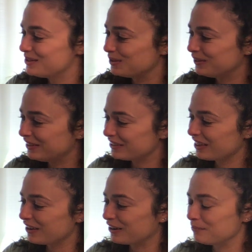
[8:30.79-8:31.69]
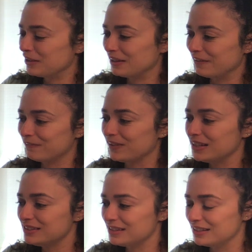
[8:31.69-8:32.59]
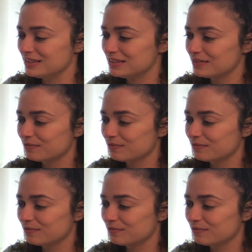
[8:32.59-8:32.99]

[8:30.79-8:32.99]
So here they are making faces.